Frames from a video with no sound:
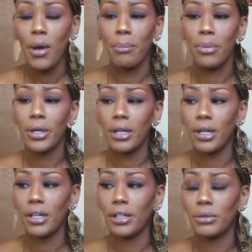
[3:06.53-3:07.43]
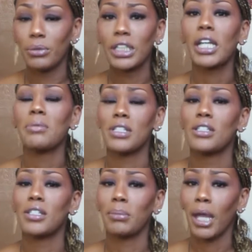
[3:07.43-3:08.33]
But when it
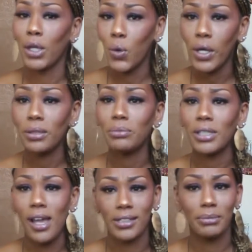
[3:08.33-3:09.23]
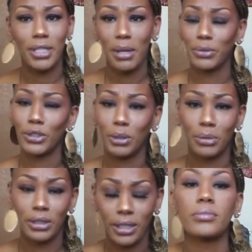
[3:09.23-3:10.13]
comes to my coin, we got to be able to
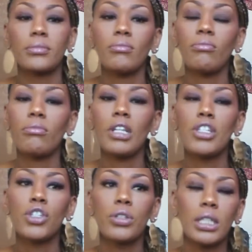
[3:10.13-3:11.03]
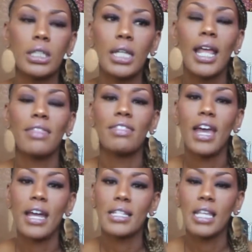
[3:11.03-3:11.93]
communicate so then
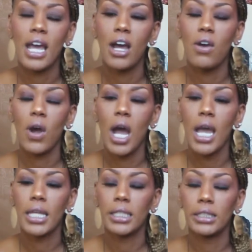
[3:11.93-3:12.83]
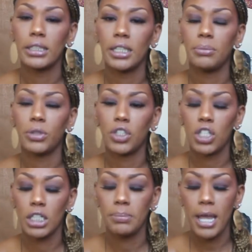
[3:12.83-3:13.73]
that's how I ended up with the
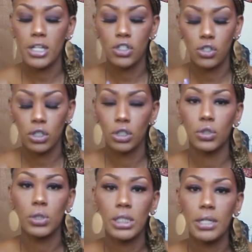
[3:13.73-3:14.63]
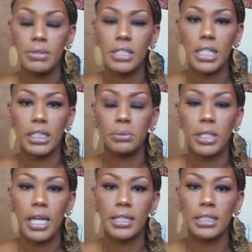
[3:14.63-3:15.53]
shady pastor. So the dude that I was dating
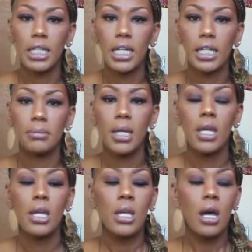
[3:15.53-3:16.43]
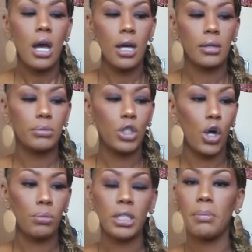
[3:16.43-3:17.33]
with at the time um,
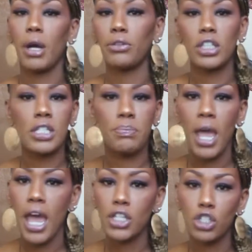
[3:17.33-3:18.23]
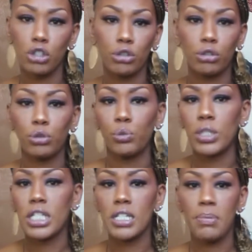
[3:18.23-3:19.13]
told me about this pastor who
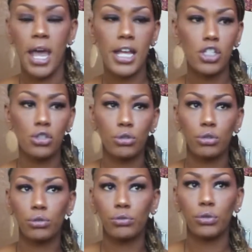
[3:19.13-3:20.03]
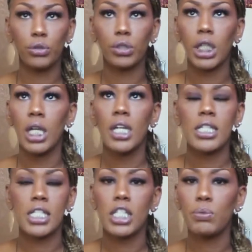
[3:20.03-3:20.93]
was his pastor for
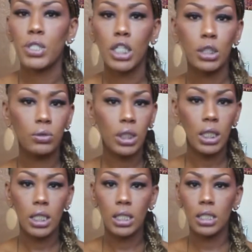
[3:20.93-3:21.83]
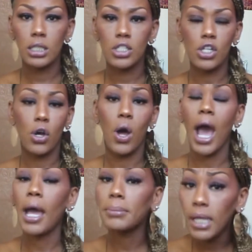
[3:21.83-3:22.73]
since he was a little kid. So
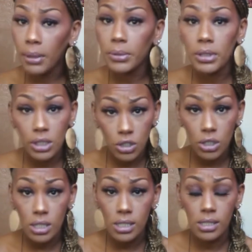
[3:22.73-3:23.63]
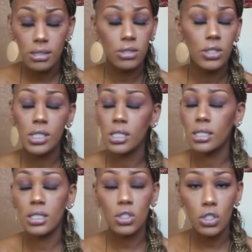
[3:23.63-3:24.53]
I'm not religious,
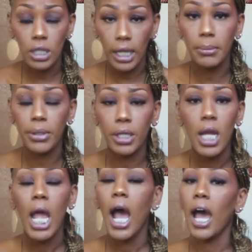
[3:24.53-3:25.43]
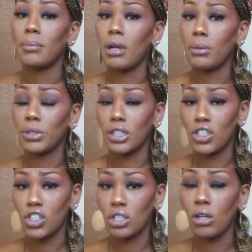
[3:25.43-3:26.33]
just disclaimer. I'm not
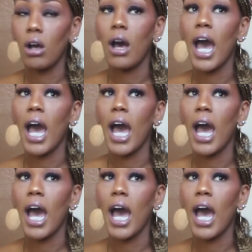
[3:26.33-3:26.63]
religious at all.